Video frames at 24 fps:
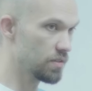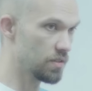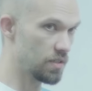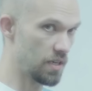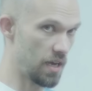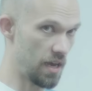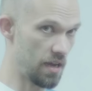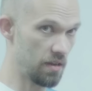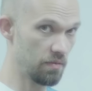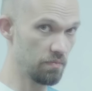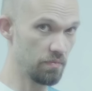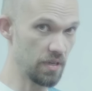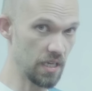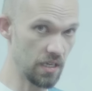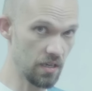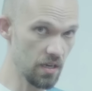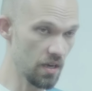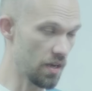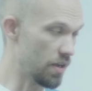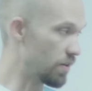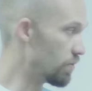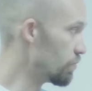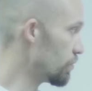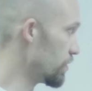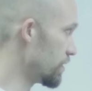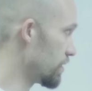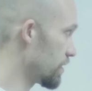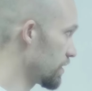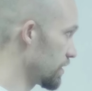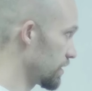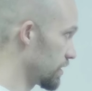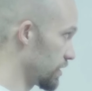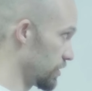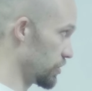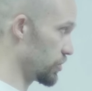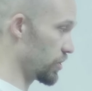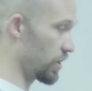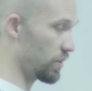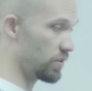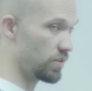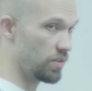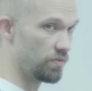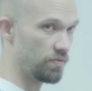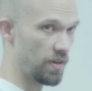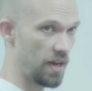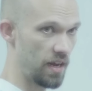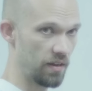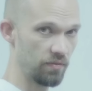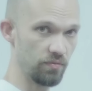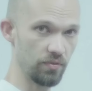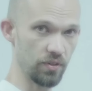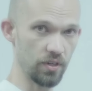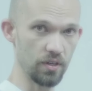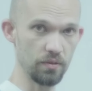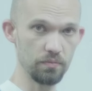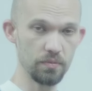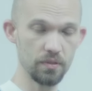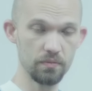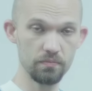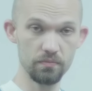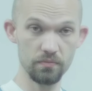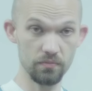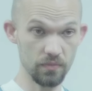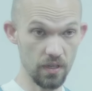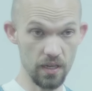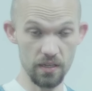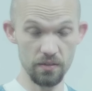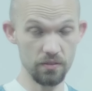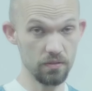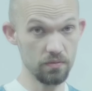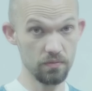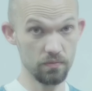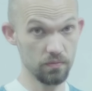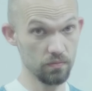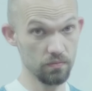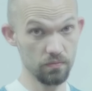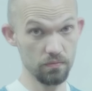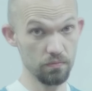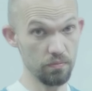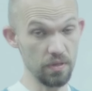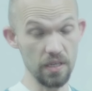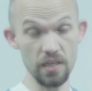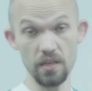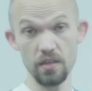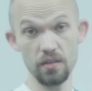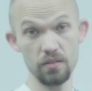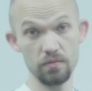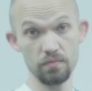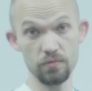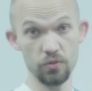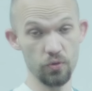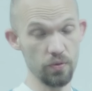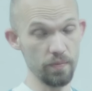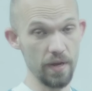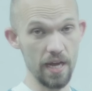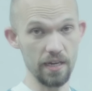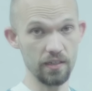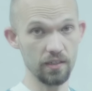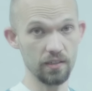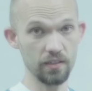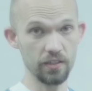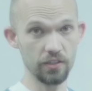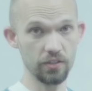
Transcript: can begin with a conjunctive adverb and be grammatically